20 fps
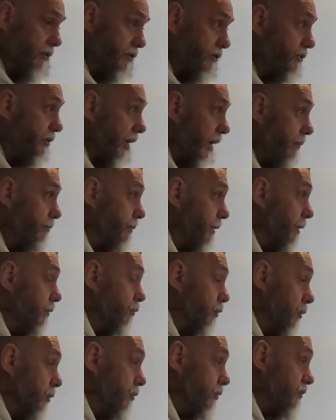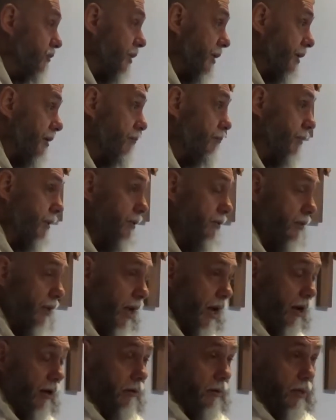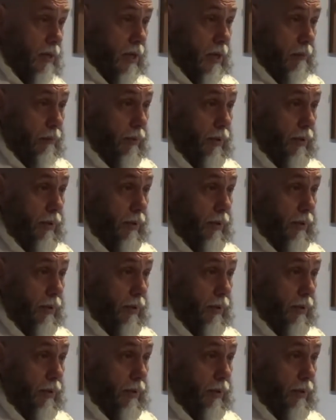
these gaping wounds that have been there.